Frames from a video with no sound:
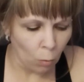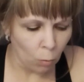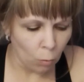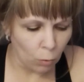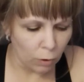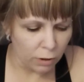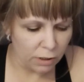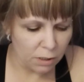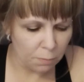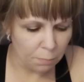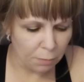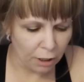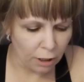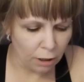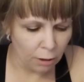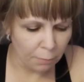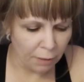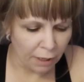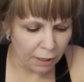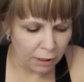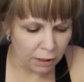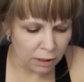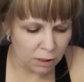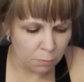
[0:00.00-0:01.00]
Once
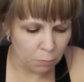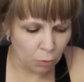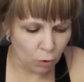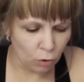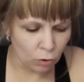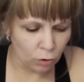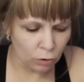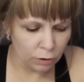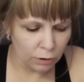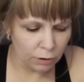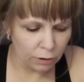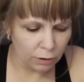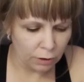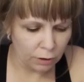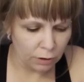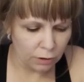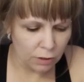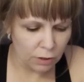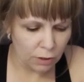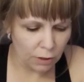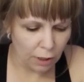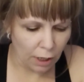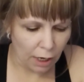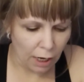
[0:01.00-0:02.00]
paramedics pulled
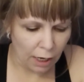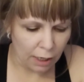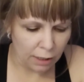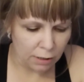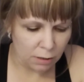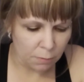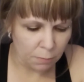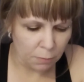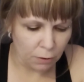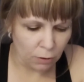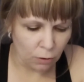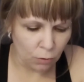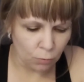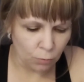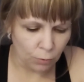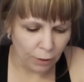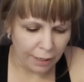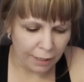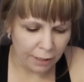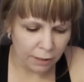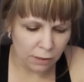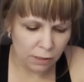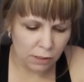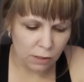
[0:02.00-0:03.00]
into the hospital,
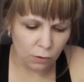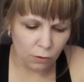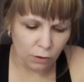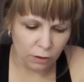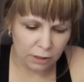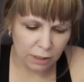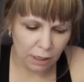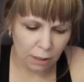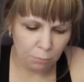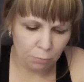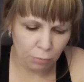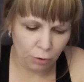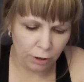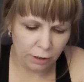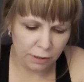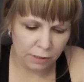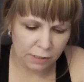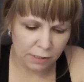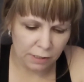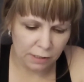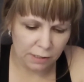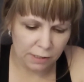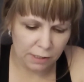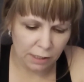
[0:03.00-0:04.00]
Rands looked at
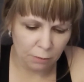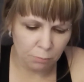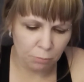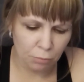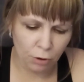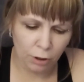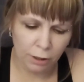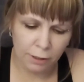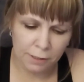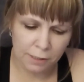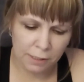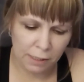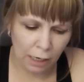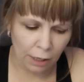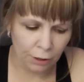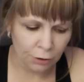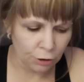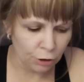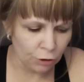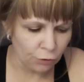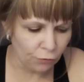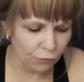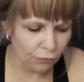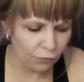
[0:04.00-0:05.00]
Prince and said, "Prince, how
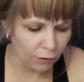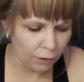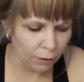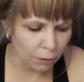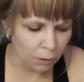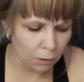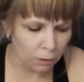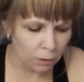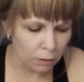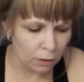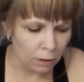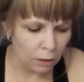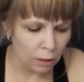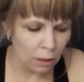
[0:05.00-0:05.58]
do you feel?"